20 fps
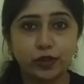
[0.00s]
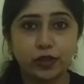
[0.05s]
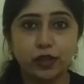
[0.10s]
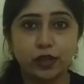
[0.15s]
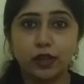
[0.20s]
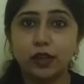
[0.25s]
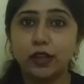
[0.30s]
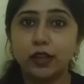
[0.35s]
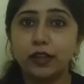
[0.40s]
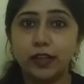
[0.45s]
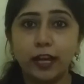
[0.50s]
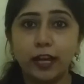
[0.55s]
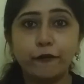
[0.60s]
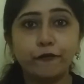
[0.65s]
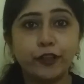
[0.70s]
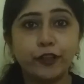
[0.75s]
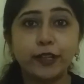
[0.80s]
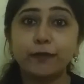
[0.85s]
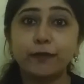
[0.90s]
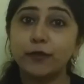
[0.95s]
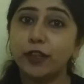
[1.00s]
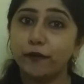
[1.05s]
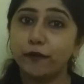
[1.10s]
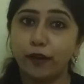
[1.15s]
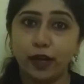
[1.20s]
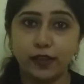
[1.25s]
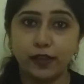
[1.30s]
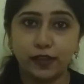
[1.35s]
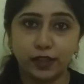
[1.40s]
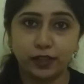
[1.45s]
left him
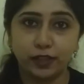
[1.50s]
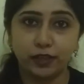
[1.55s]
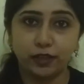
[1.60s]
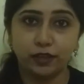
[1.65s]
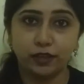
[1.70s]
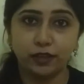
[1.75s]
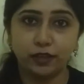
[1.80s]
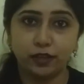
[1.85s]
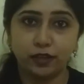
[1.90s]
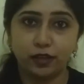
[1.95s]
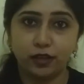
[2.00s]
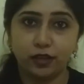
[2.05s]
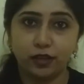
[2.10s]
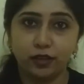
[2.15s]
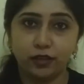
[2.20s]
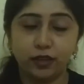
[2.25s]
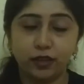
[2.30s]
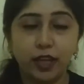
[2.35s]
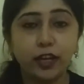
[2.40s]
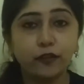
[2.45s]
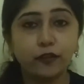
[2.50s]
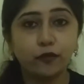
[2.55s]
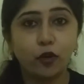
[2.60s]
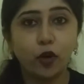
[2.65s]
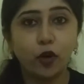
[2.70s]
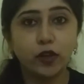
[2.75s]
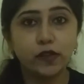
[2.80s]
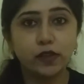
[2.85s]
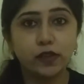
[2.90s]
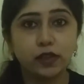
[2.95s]
devastated. That was
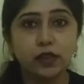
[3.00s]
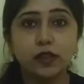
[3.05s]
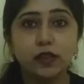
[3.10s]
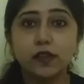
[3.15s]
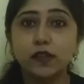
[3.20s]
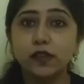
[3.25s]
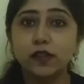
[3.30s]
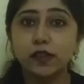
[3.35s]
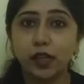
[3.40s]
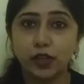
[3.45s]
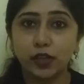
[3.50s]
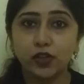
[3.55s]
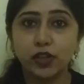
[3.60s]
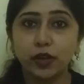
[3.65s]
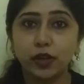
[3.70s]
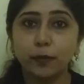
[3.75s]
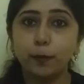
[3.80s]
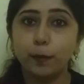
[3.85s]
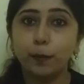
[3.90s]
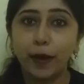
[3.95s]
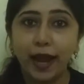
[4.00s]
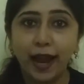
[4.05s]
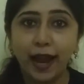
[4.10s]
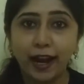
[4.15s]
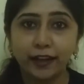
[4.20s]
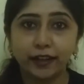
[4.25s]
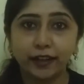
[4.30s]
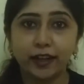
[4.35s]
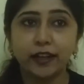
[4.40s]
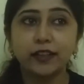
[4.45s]
such a bad
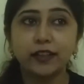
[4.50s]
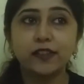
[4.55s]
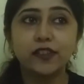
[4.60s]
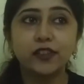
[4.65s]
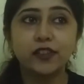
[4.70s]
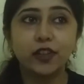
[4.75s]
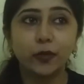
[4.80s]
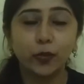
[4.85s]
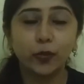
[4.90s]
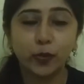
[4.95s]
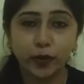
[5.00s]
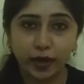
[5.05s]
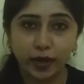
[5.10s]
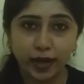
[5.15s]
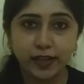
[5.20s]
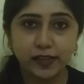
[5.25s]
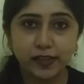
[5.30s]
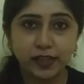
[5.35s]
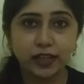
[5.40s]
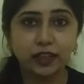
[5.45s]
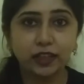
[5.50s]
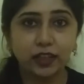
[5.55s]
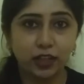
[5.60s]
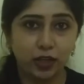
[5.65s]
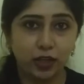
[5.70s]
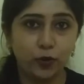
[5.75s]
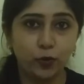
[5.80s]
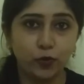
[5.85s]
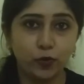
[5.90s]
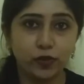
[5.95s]
and surprising
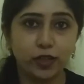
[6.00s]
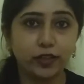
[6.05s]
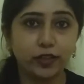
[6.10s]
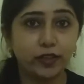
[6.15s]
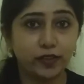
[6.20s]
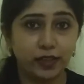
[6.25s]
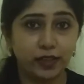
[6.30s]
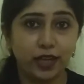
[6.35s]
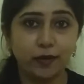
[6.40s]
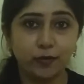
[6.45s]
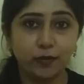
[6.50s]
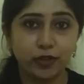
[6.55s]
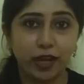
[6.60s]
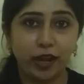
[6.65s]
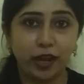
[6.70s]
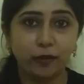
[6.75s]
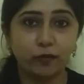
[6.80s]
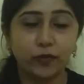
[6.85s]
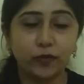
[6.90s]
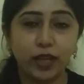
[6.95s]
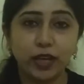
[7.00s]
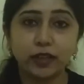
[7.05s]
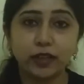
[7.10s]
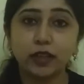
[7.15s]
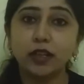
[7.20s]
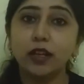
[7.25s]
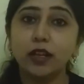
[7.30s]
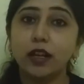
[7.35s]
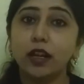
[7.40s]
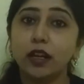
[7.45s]
news at the same time
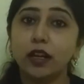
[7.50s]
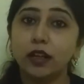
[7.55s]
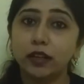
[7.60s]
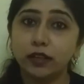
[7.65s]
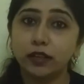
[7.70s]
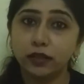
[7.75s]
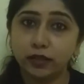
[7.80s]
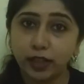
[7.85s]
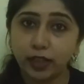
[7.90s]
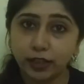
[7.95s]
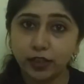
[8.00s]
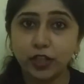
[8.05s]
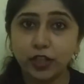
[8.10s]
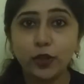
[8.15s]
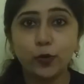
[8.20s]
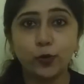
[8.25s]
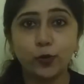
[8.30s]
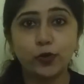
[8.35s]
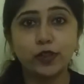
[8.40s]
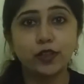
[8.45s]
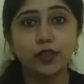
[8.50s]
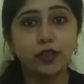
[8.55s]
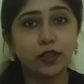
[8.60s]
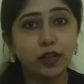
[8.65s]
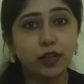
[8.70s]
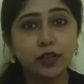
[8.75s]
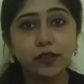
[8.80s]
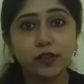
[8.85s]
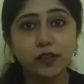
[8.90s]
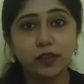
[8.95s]
that news
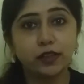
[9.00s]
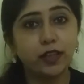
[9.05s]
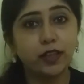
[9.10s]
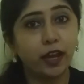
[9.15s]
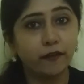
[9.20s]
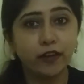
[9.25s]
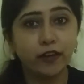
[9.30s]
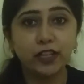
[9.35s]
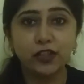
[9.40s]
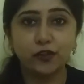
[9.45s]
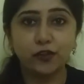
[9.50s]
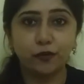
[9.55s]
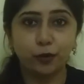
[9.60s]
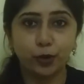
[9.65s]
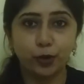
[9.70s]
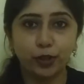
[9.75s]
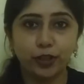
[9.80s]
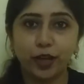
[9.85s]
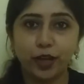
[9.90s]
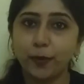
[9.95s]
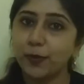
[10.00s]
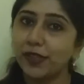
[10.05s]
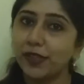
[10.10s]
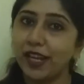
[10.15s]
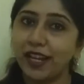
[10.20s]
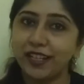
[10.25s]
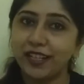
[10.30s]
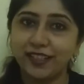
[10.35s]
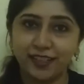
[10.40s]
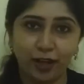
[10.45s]
turns Daivat's world
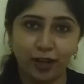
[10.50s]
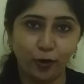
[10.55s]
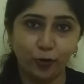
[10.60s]
upside down.